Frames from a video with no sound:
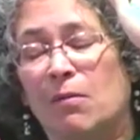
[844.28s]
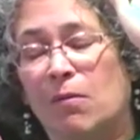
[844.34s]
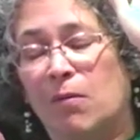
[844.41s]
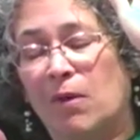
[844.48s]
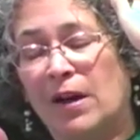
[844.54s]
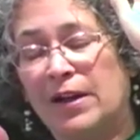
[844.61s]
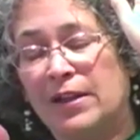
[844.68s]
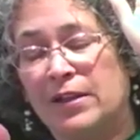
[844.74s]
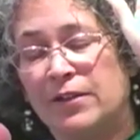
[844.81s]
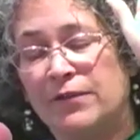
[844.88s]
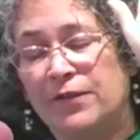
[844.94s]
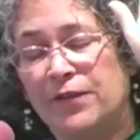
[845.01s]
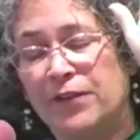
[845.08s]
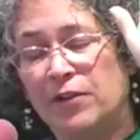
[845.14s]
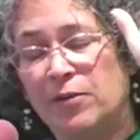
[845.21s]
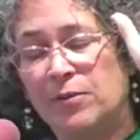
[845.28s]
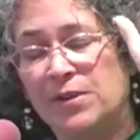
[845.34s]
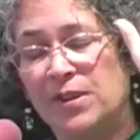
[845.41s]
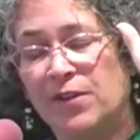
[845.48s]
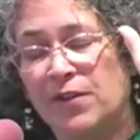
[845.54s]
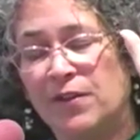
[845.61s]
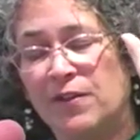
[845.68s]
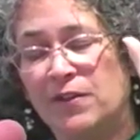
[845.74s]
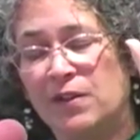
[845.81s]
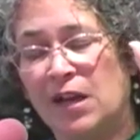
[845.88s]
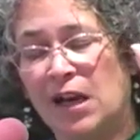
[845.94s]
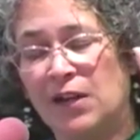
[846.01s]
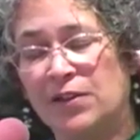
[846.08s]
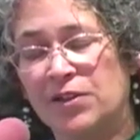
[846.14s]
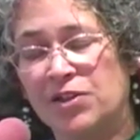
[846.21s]
what if there was a
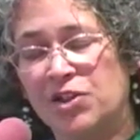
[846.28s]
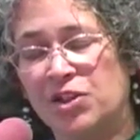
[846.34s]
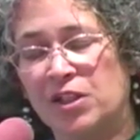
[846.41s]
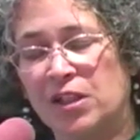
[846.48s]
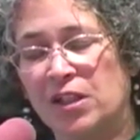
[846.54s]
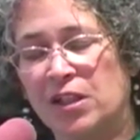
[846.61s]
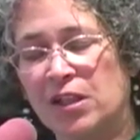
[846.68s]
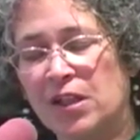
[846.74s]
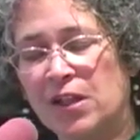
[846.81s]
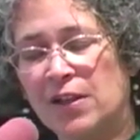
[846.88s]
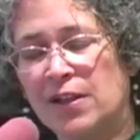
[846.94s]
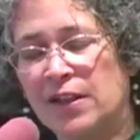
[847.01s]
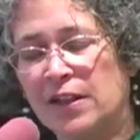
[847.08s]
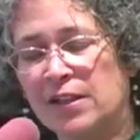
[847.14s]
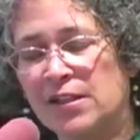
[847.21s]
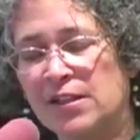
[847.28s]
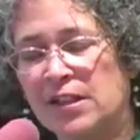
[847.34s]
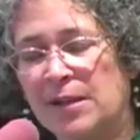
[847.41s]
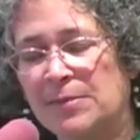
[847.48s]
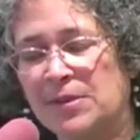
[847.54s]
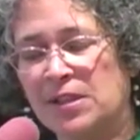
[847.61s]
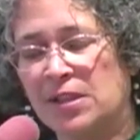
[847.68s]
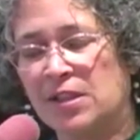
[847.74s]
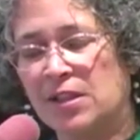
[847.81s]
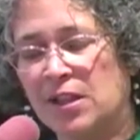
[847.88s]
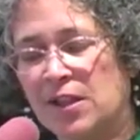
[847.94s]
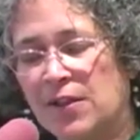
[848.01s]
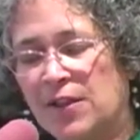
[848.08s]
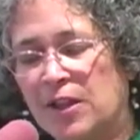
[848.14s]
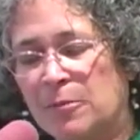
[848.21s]
theology that accepted
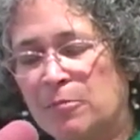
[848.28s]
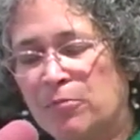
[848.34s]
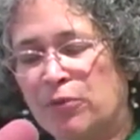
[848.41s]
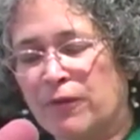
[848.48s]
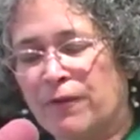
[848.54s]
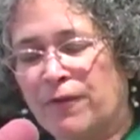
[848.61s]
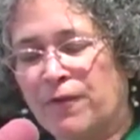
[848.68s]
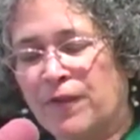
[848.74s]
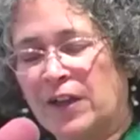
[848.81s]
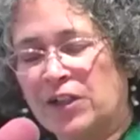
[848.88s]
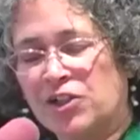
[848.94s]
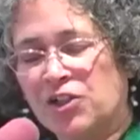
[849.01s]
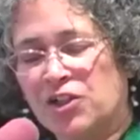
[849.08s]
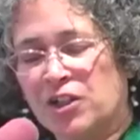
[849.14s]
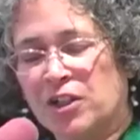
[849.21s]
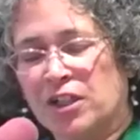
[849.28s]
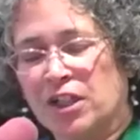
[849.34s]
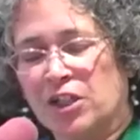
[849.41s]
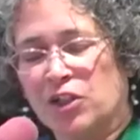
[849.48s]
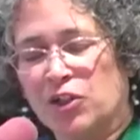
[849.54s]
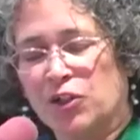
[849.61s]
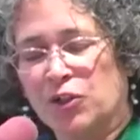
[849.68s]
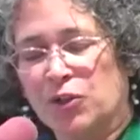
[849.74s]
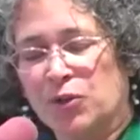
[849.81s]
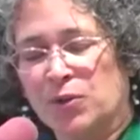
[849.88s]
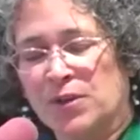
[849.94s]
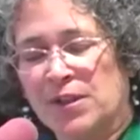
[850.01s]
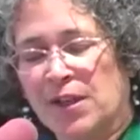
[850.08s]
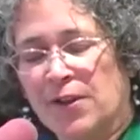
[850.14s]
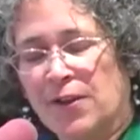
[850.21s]
that perfection
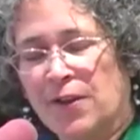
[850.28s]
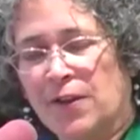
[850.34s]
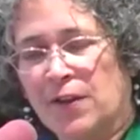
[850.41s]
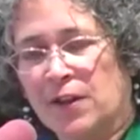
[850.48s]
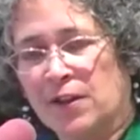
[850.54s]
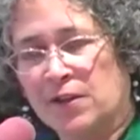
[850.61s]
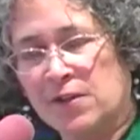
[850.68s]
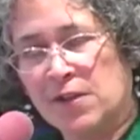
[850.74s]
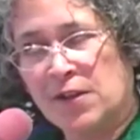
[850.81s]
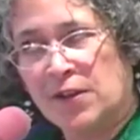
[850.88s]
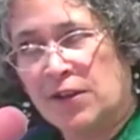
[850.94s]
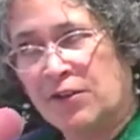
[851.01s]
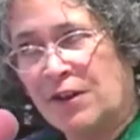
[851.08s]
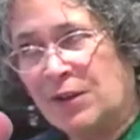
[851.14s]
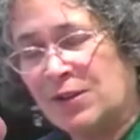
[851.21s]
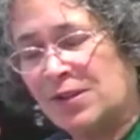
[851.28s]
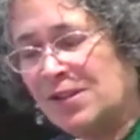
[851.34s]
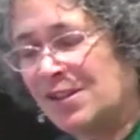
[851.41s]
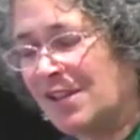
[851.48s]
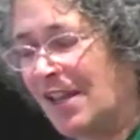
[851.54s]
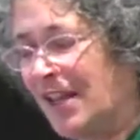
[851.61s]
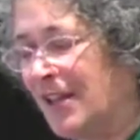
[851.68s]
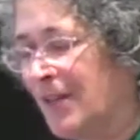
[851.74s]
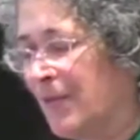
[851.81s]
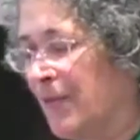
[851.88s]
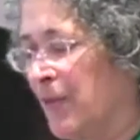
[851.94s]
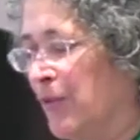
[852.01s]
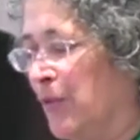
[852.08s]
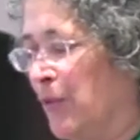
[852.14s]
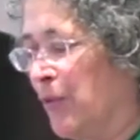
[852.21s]
includes things that are outside
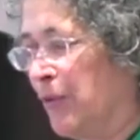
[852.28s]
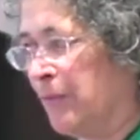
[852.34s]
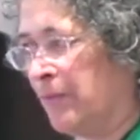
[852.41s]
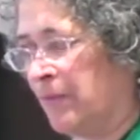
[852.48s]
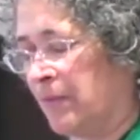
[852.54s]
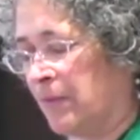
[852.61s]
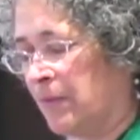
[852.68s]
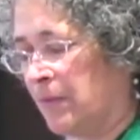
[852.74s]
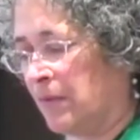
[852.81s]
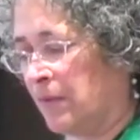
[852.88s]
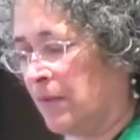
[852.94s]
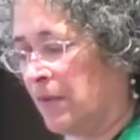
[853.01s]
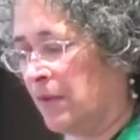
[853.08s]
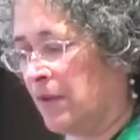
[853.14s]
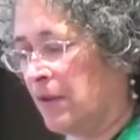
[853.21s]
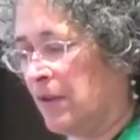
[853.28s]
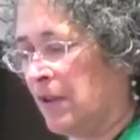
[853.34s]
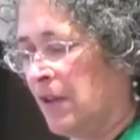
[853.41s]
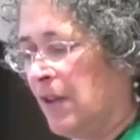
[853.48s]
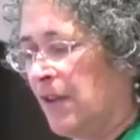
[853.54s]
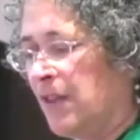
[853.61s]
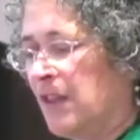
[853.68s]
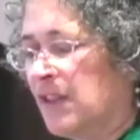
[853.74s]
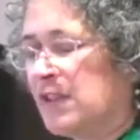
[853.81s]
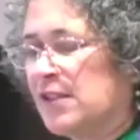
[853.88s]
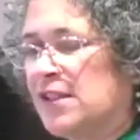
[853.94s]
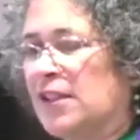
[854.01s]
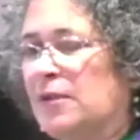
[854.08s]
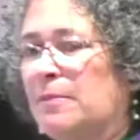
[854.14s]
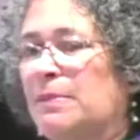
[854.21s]
of the norm,
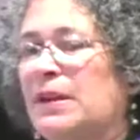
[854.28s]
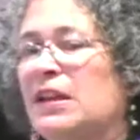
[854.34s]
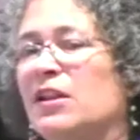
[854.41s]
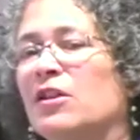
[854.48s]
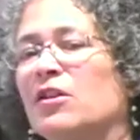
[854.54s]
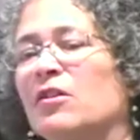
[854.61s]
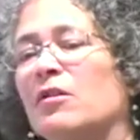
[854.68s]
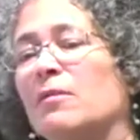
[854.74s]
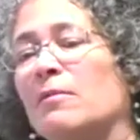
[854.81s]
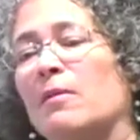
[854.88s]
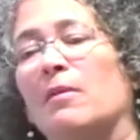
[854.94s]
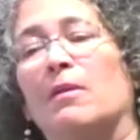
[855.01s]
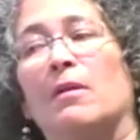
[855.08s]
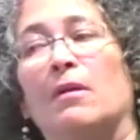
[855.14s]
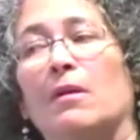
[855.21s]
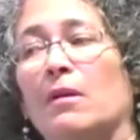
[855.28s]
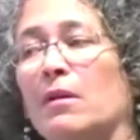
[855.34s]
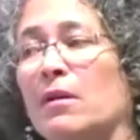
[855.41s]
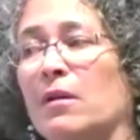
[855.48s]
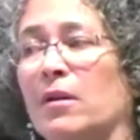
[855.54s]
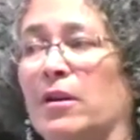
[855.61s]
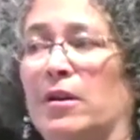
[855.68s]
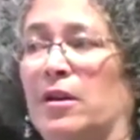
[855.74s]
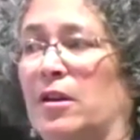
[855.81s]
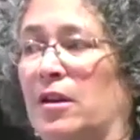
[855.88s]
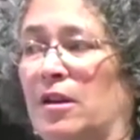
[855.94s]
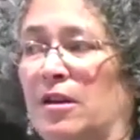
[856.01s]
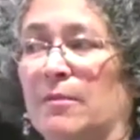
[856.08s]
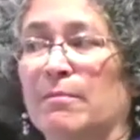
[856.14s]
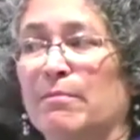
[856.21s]
things that appear
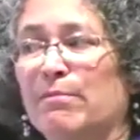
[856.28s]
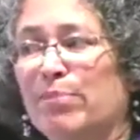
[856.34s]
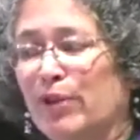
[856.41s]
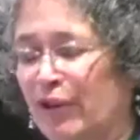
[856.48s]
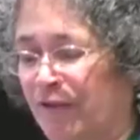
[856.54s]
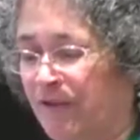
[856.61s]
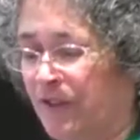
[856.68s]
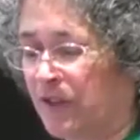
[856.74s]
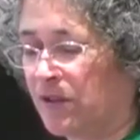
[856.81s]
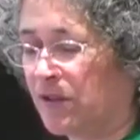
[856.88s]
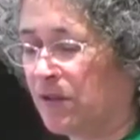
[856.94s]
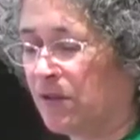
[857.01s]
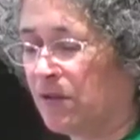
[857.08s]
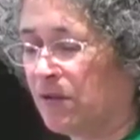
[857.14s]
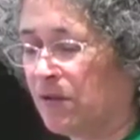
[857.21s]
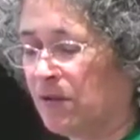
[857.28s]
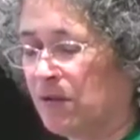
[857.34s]
imperfect?